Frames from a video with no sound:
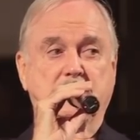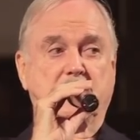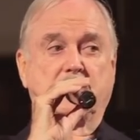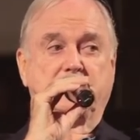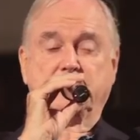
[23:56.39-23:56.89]

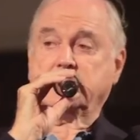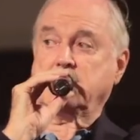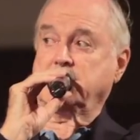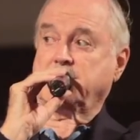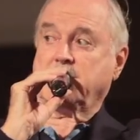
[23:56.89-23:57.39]
television
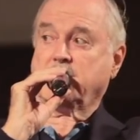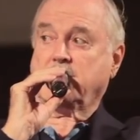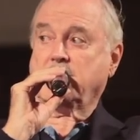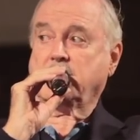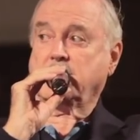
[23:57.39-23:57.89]

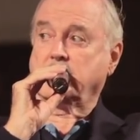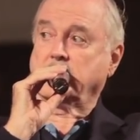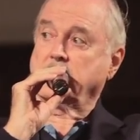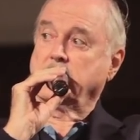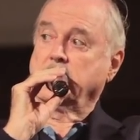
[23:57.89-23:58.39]
interested at
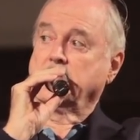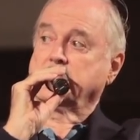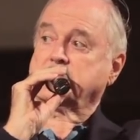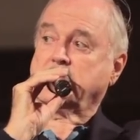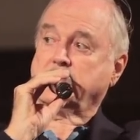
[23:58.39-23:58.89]
all.
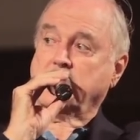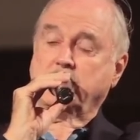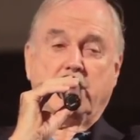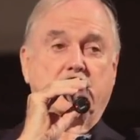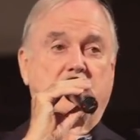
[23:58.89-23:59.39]
So we
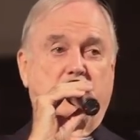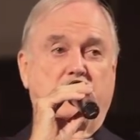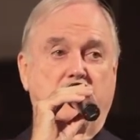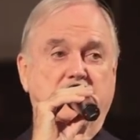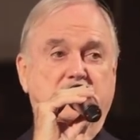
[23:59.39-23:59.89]
wrote the
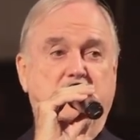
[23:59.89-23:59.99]
books,